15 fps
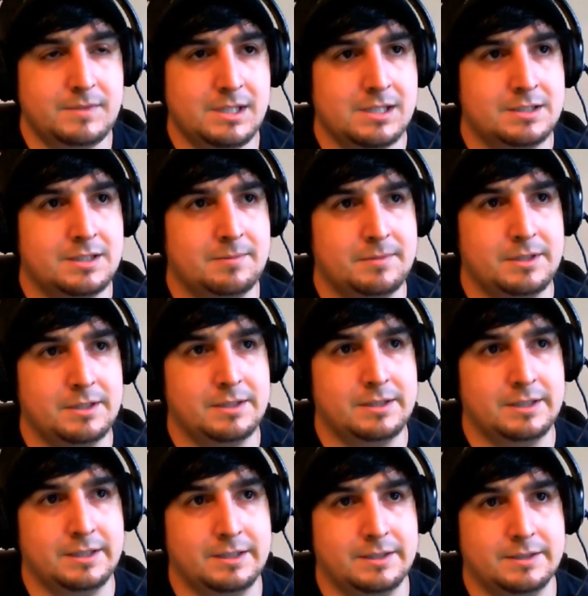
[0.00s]
Something
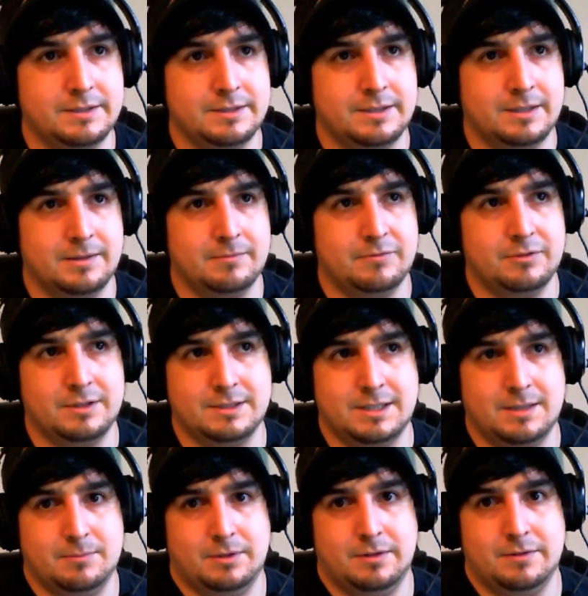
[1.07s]
that, for
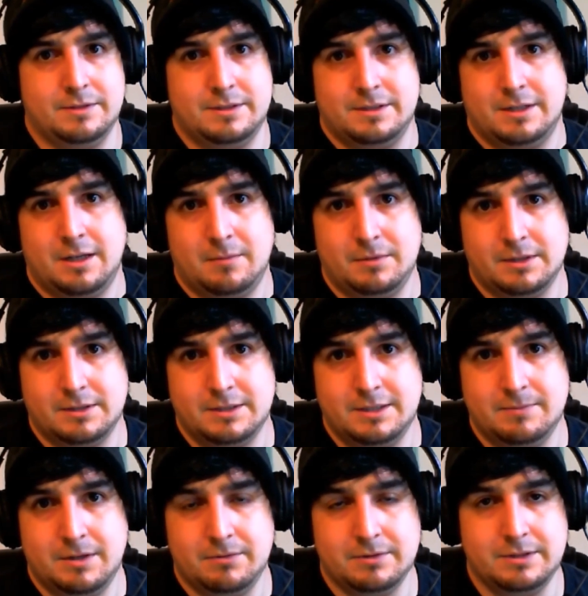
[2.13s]
example, I was helping a
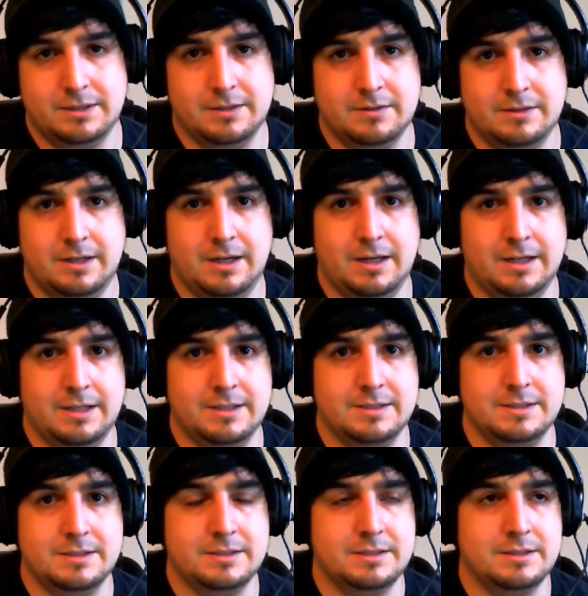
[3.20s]
teammate with the other day is